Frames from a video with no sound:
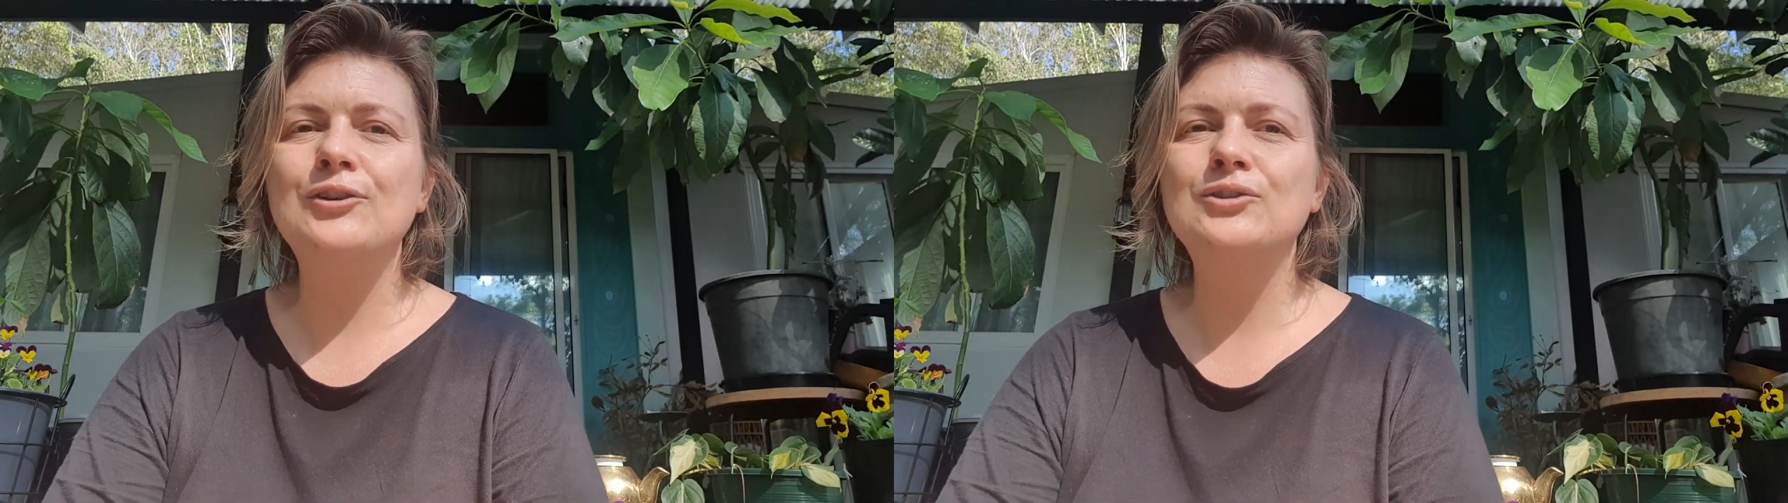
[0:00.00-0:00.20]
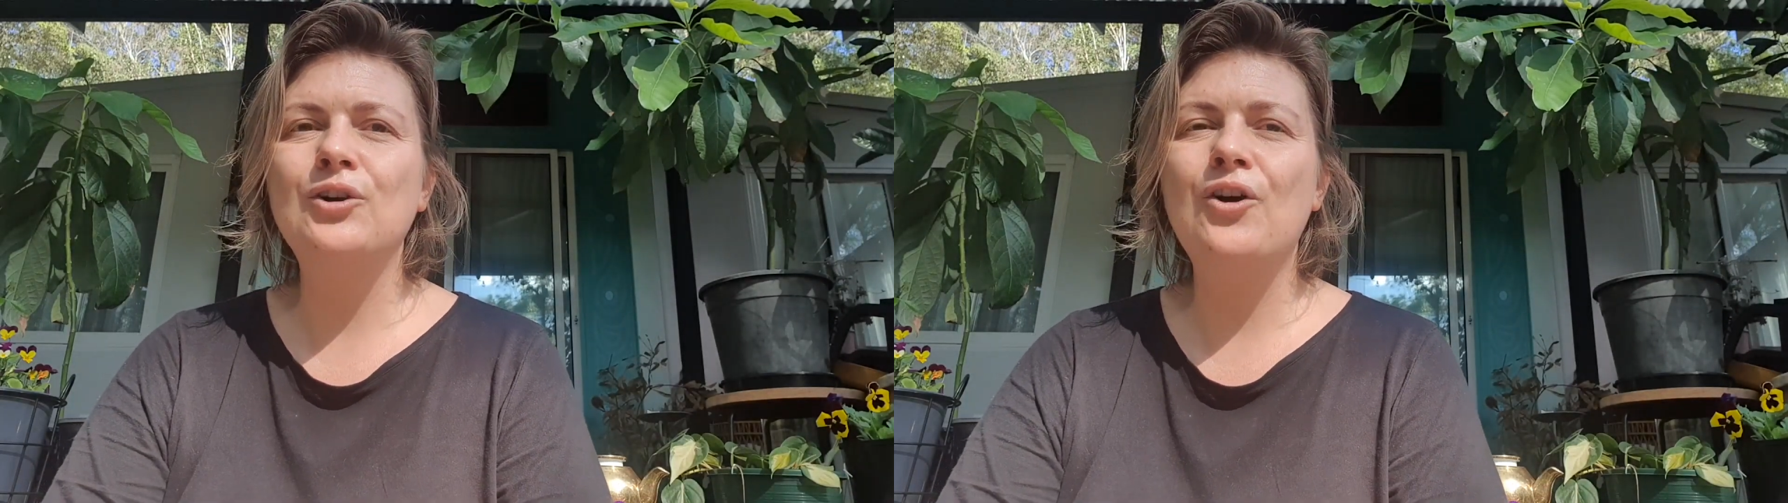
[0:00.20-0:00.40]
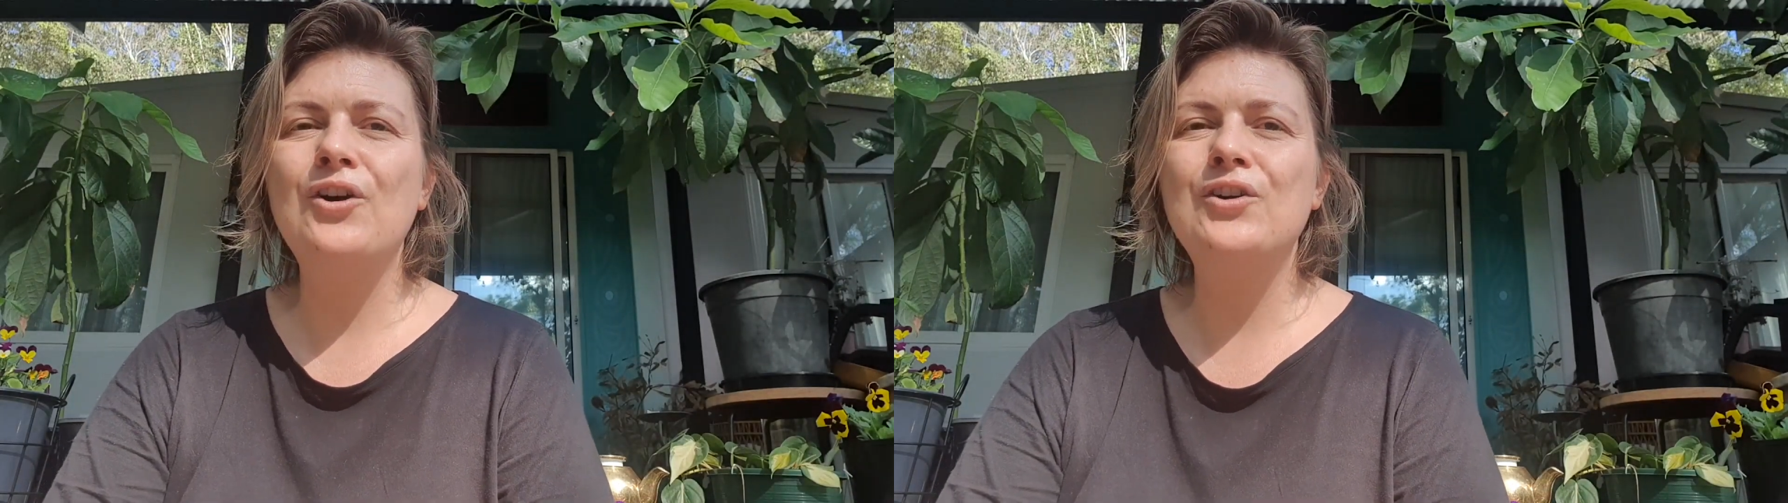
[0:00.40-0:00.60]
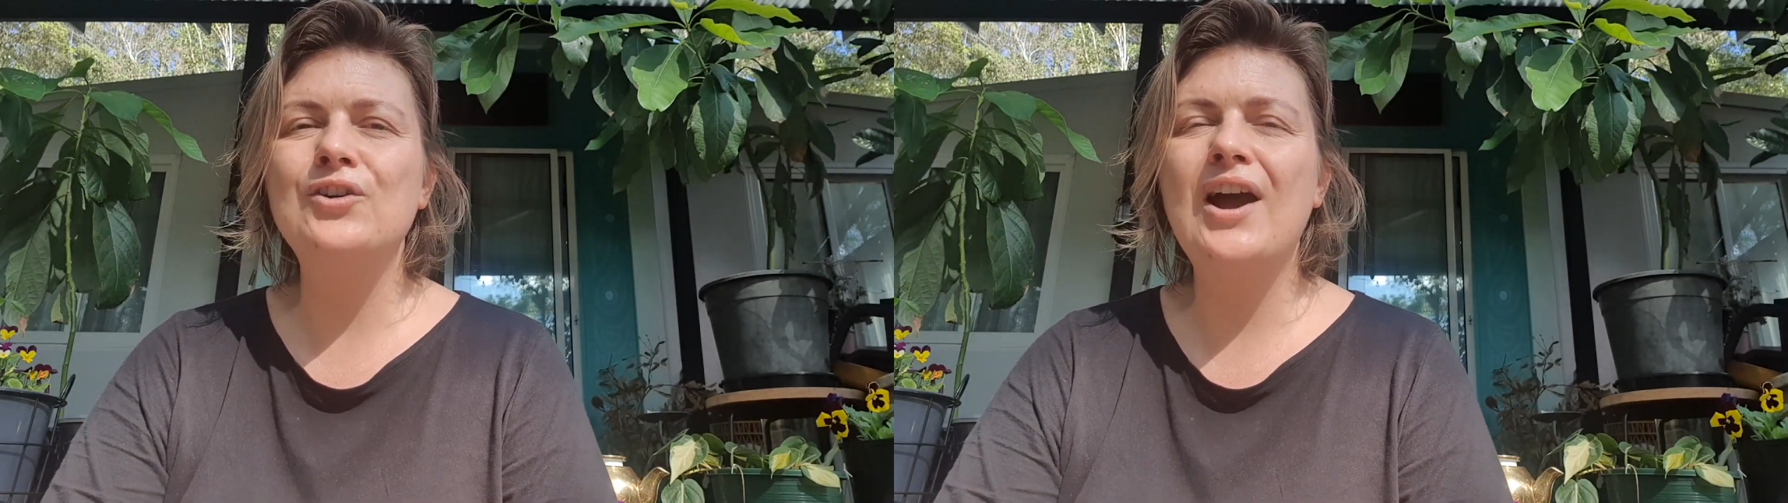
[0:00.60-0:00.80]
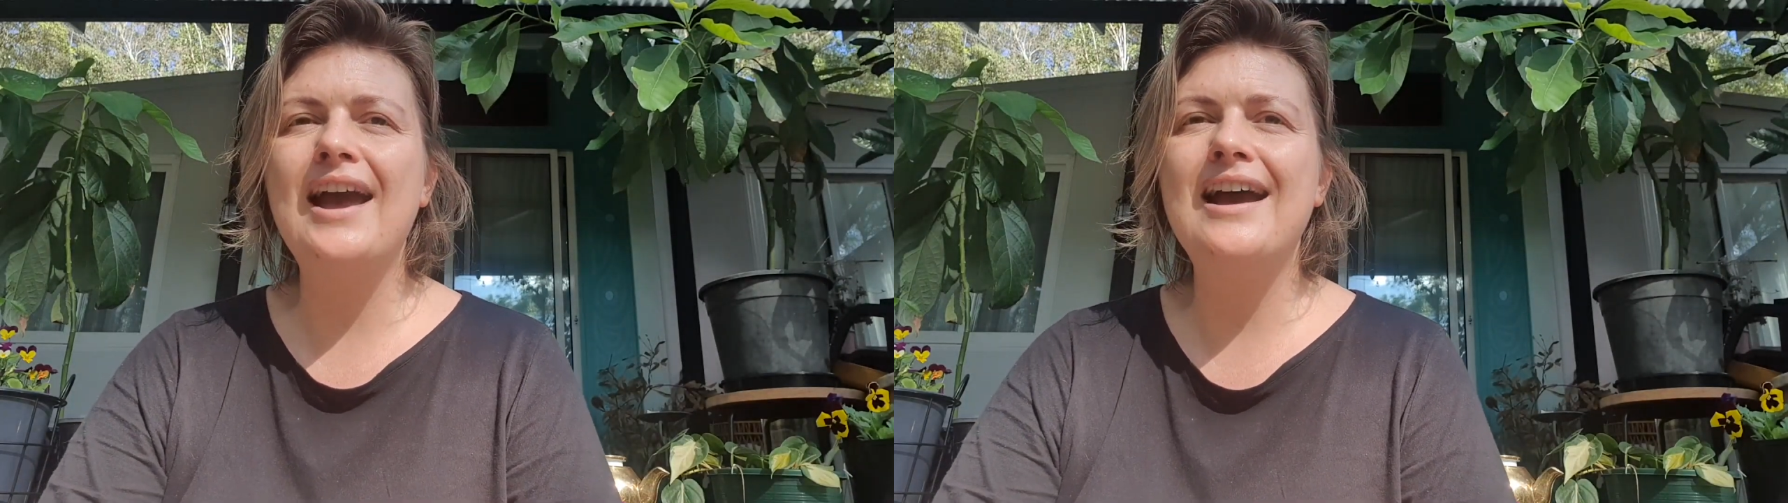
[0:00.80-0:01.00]
could
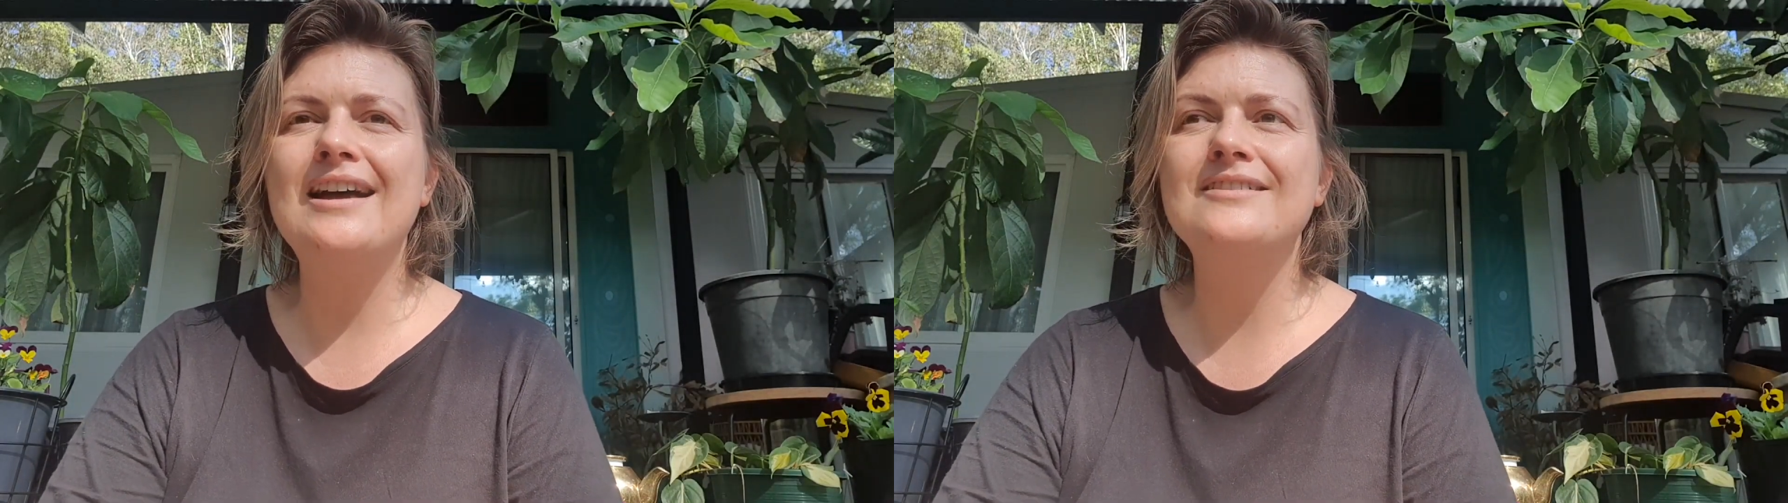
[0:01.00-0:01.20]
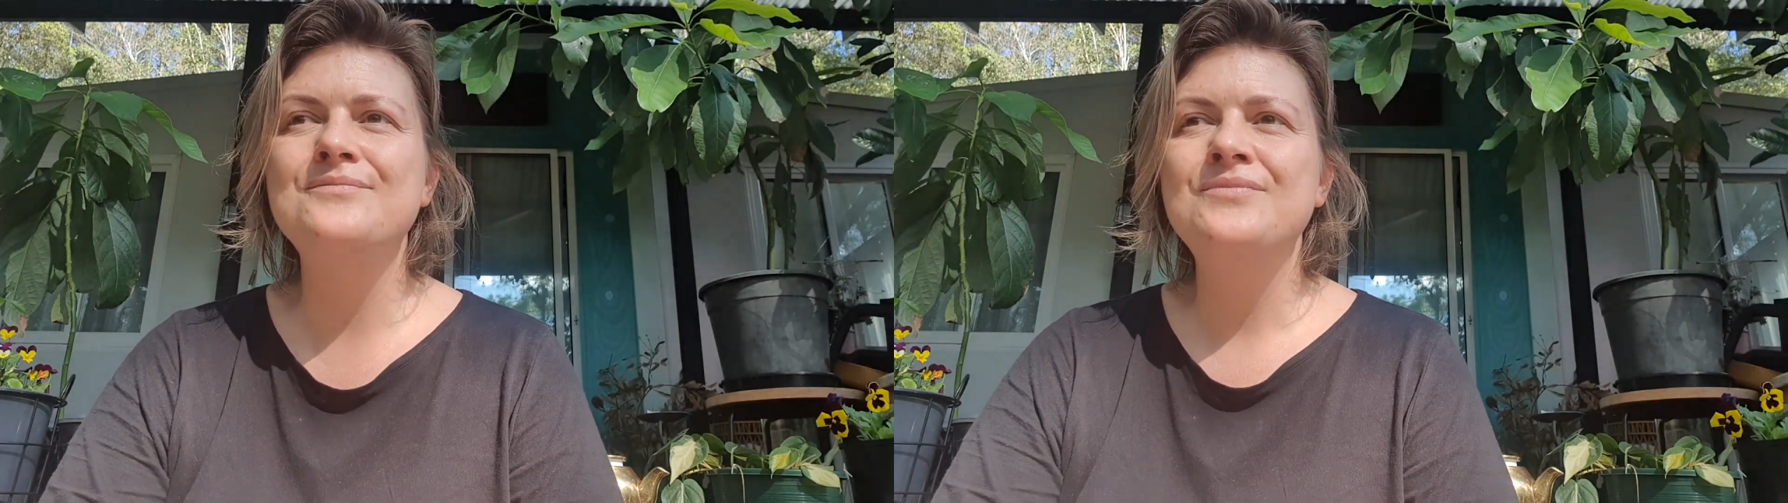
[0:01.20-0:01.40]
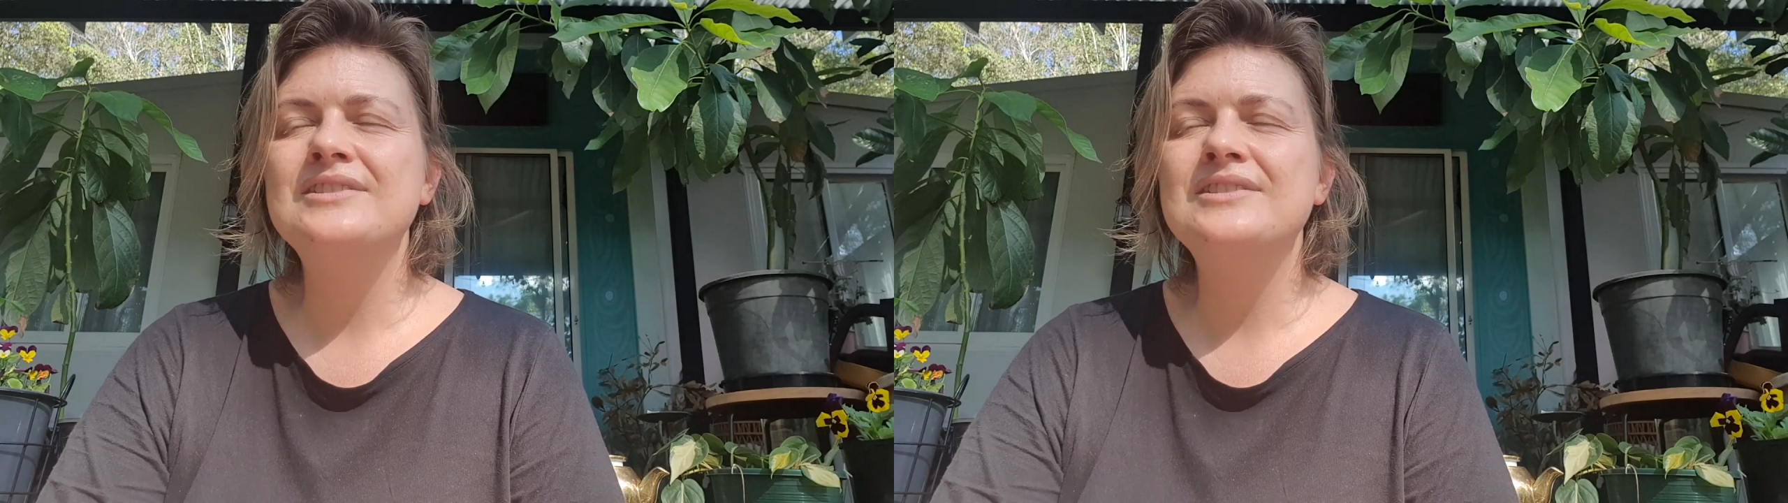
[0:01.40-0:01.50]
go and